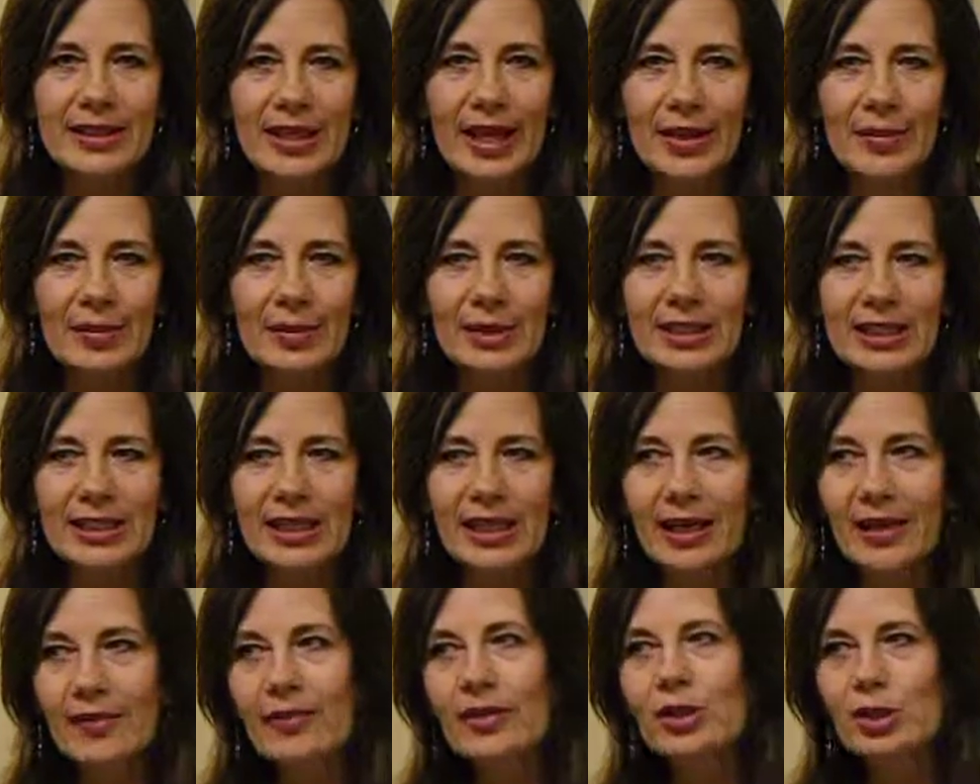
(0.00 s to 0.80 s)
was able
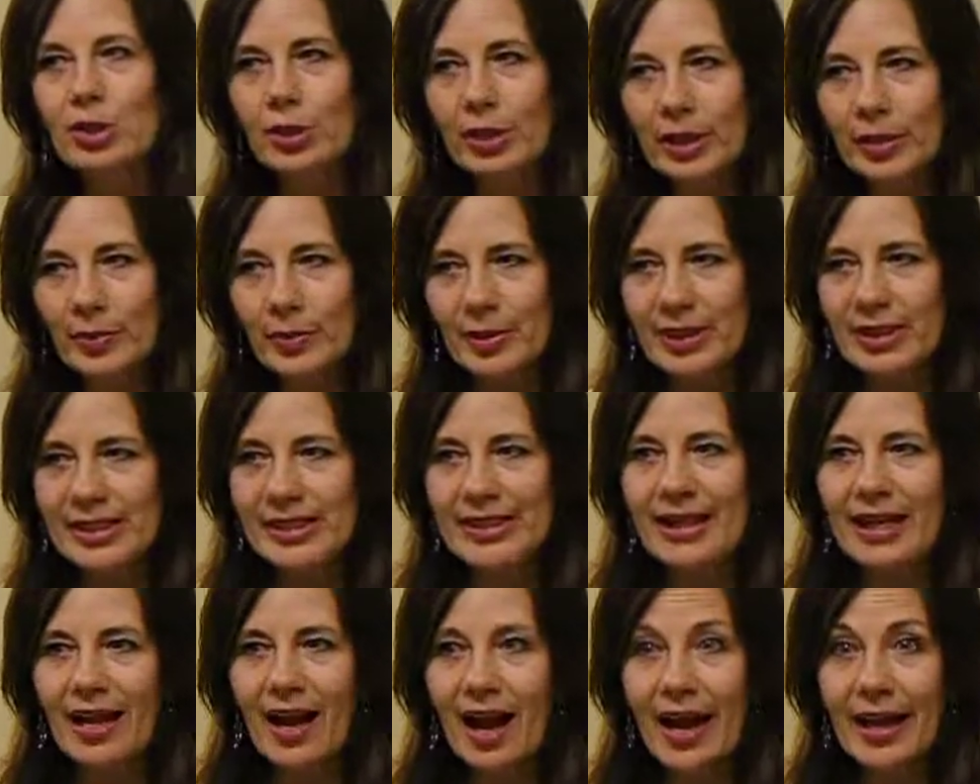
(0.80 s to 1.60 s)
to get the
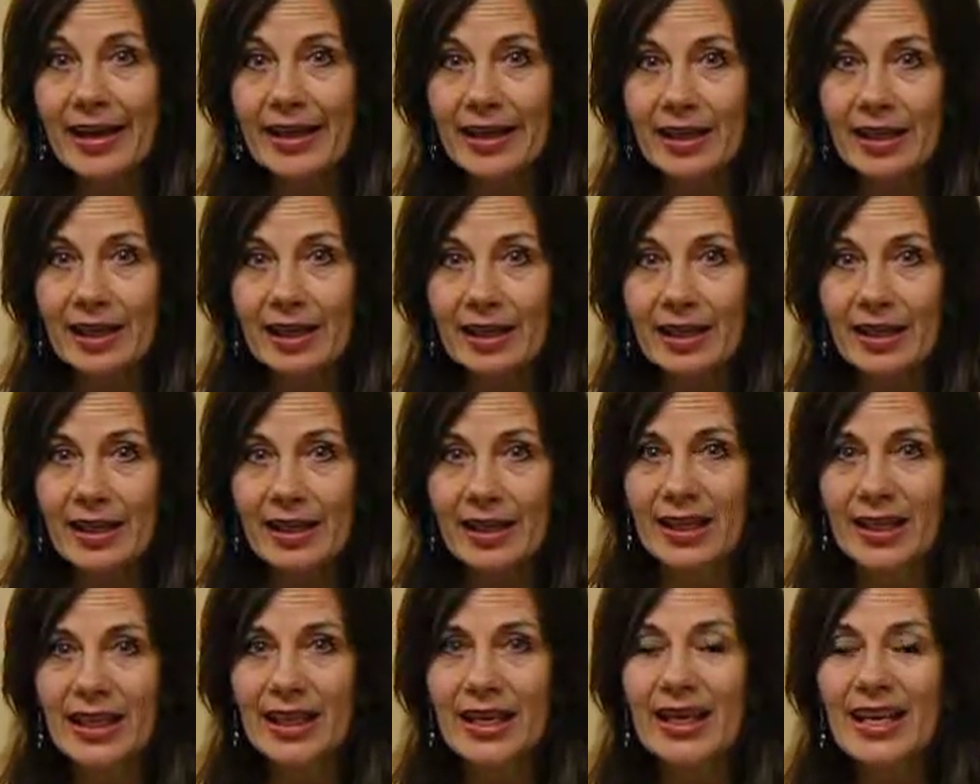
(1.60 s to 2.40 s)
treatments that I
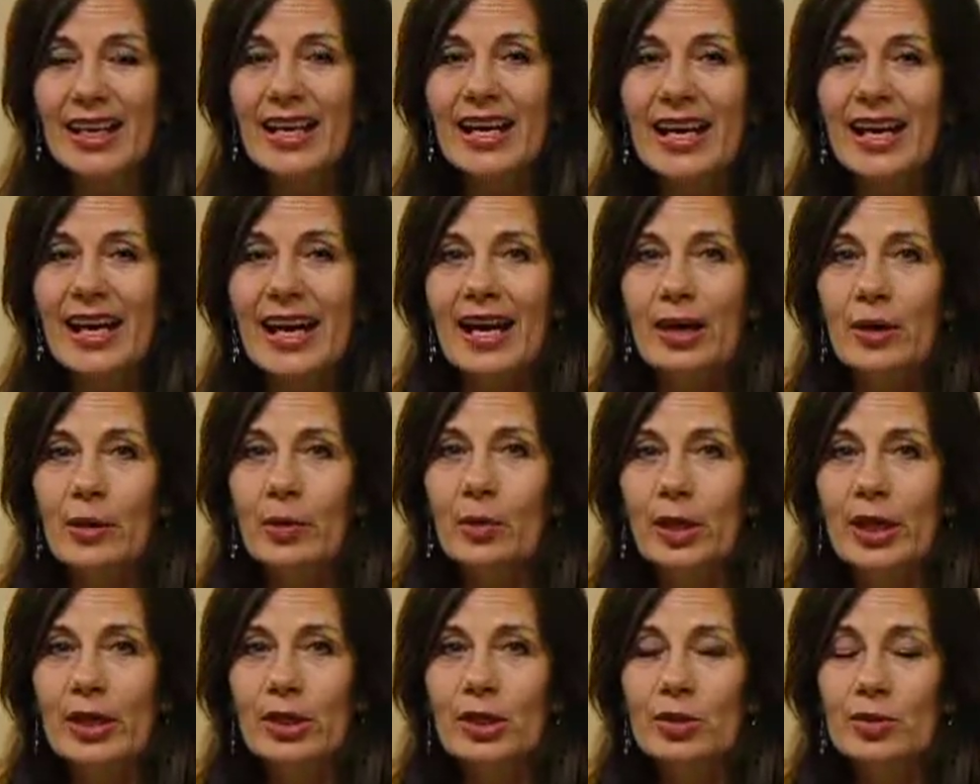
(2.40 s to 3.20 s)
needed,
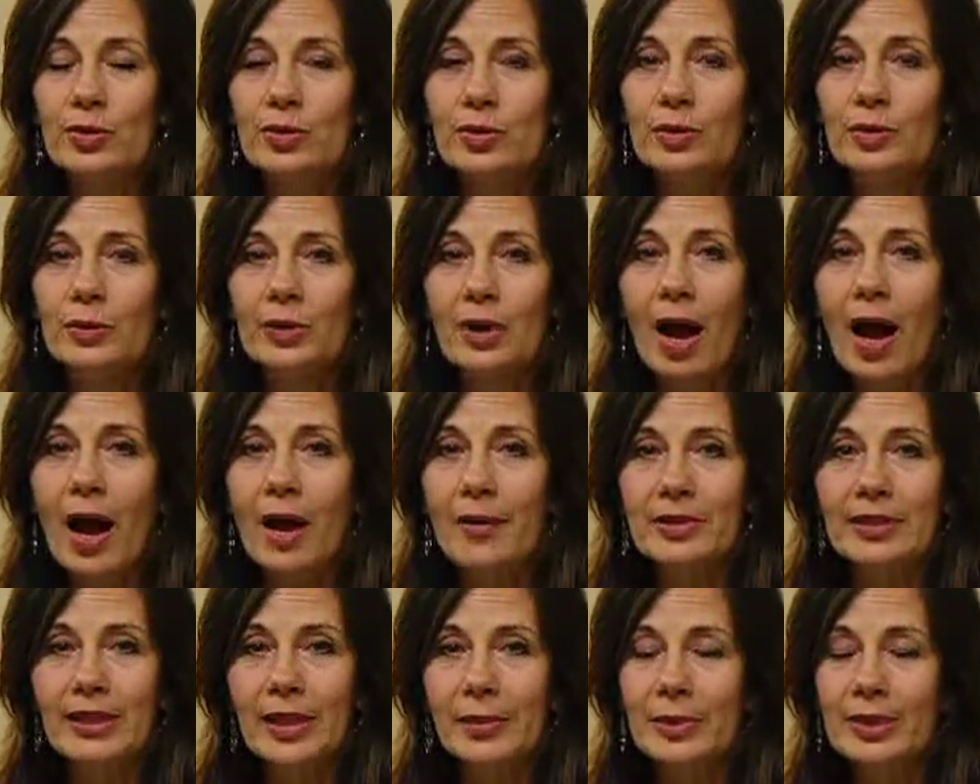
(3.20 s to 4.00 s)
which
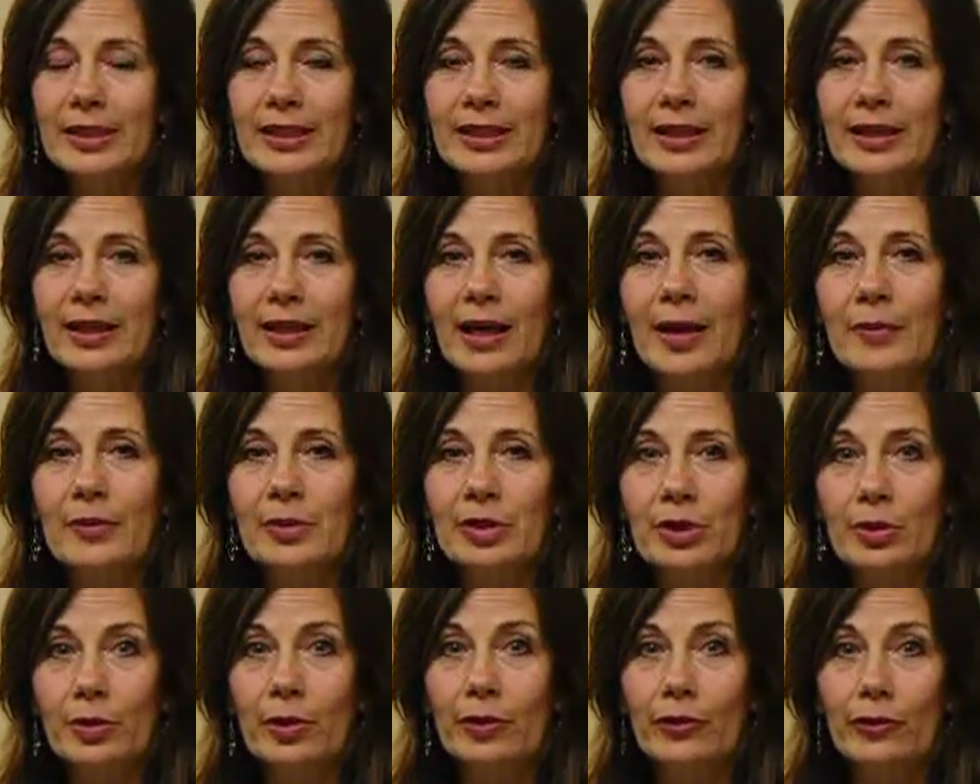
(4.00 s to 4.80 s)
I was able to
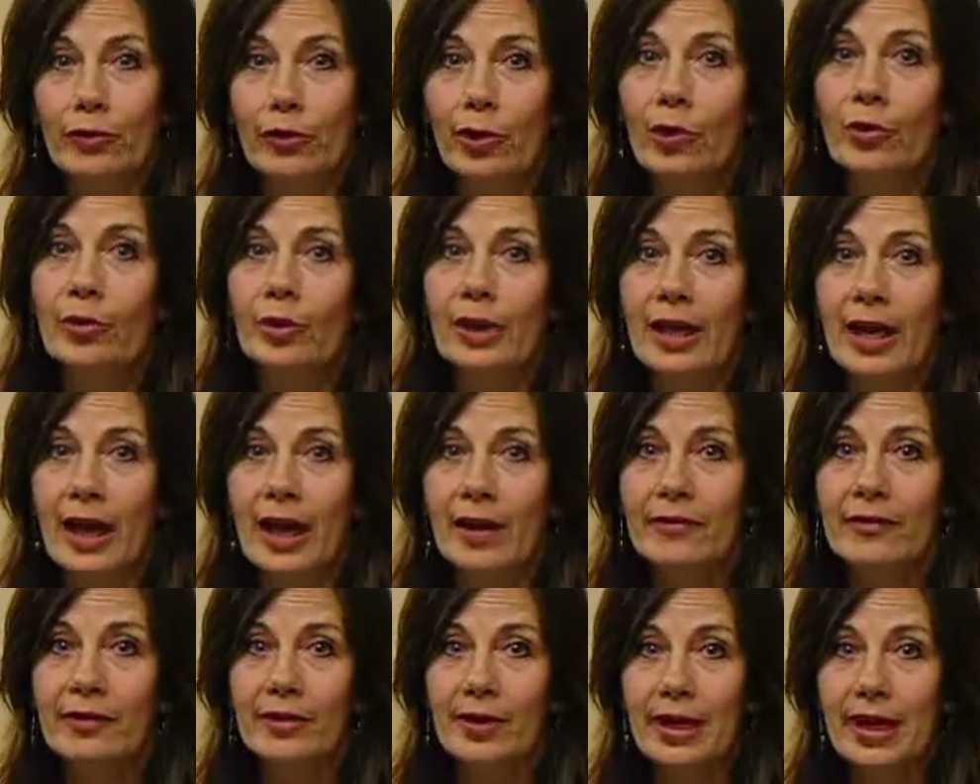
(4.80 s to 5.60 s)
come to a full
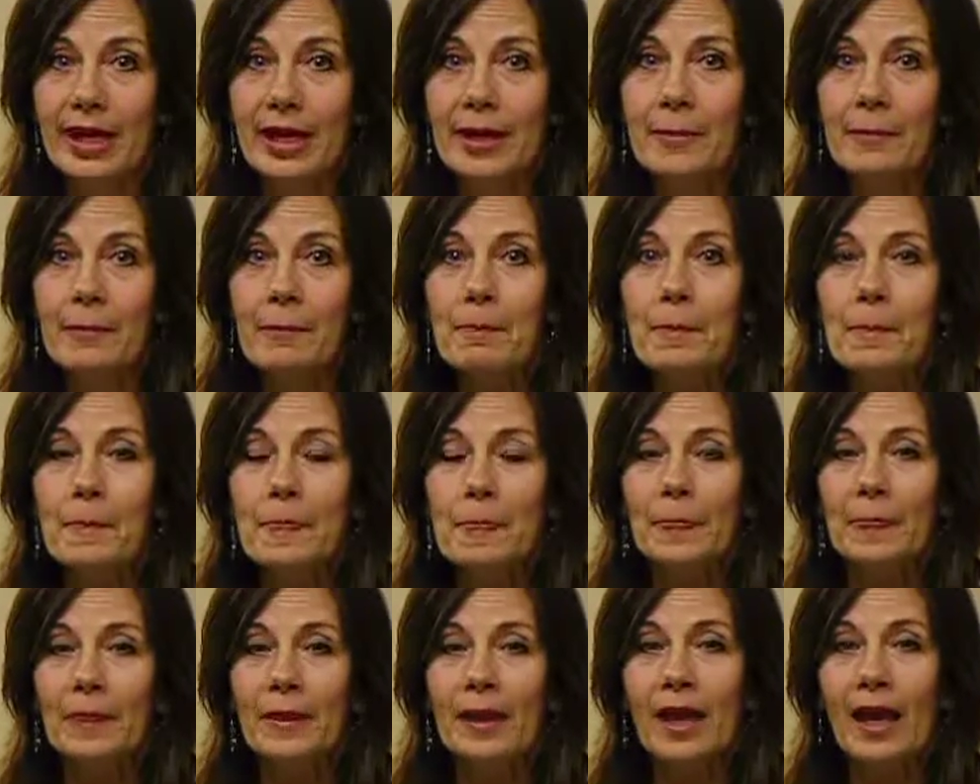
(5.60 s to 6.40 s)
recovery,
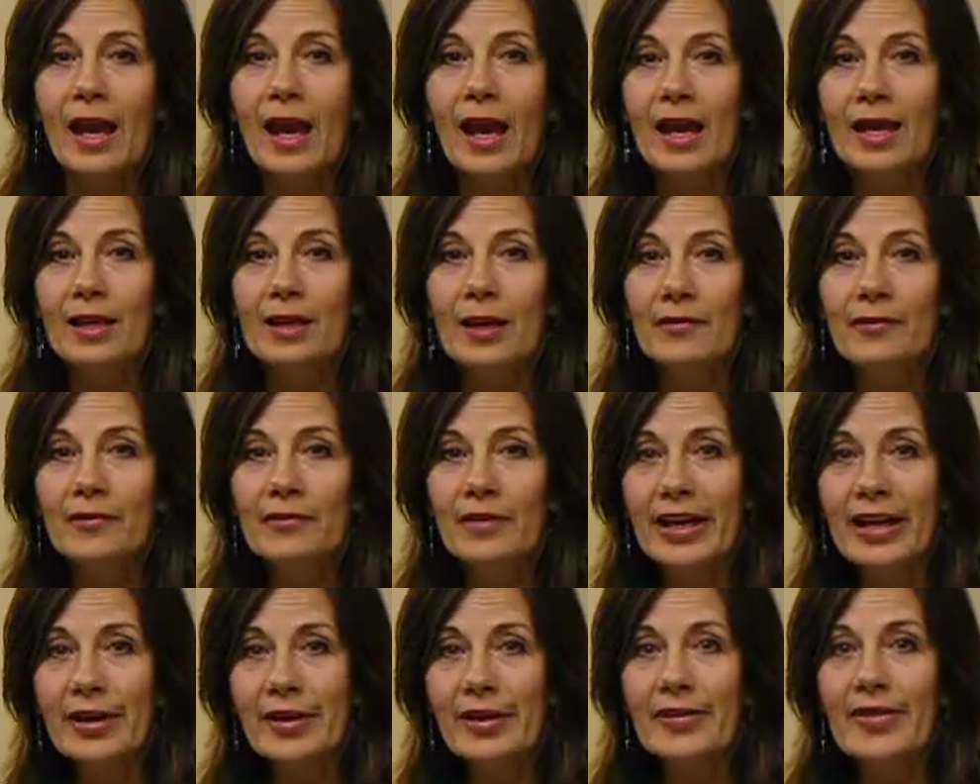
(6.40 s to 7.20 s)
and
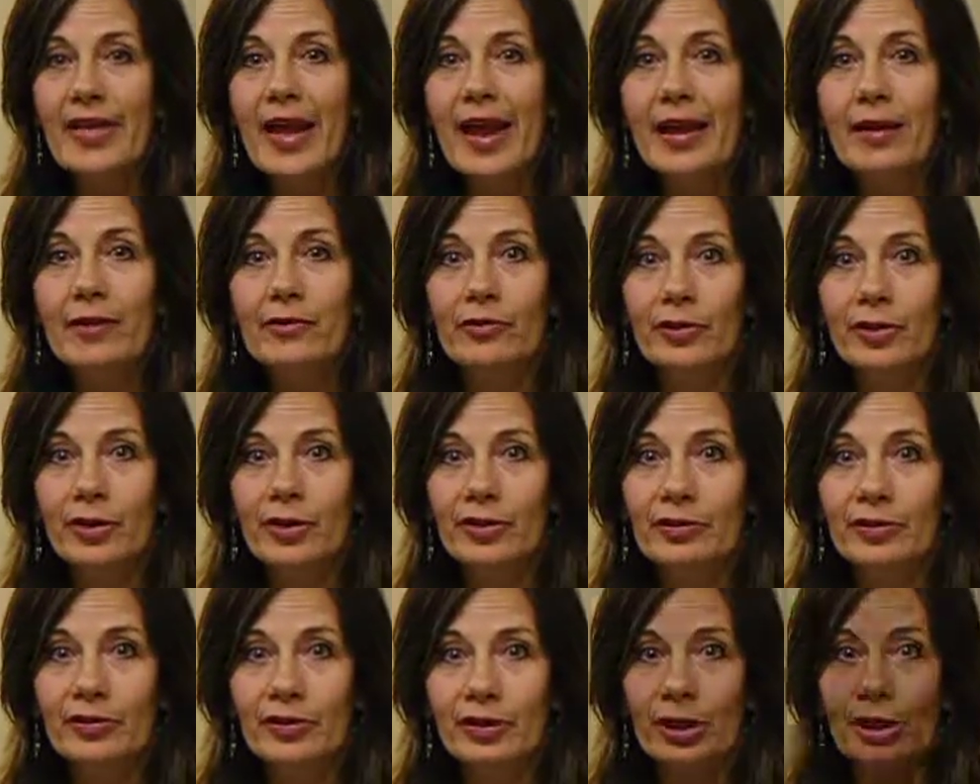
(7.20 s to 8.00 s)
I'm very
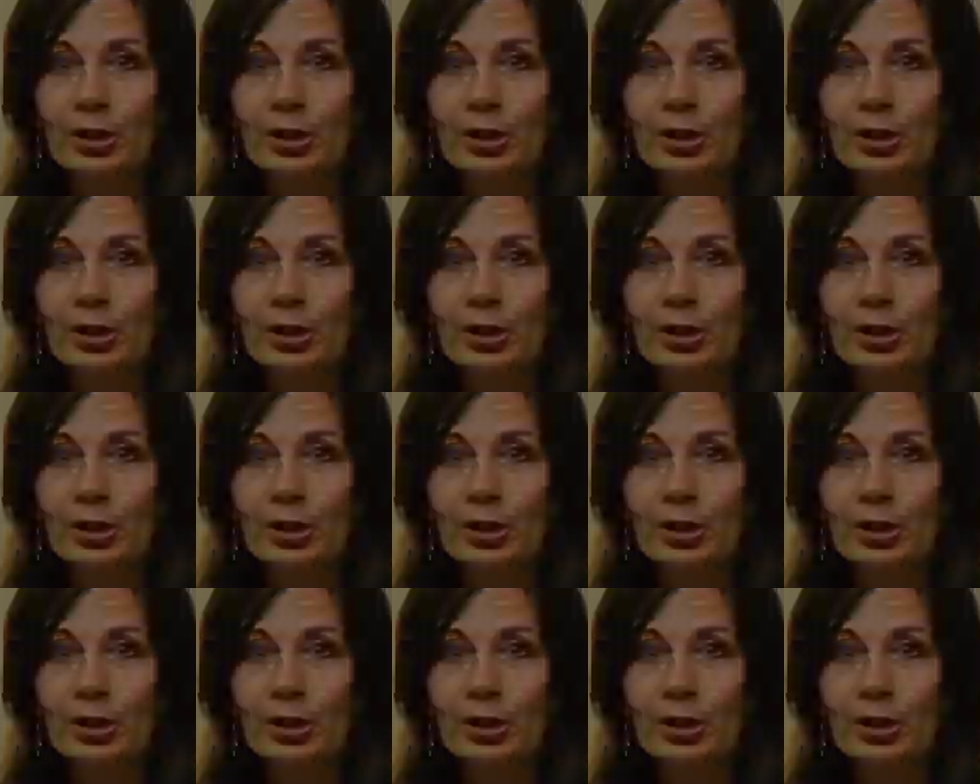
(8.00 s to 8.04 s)
thankful.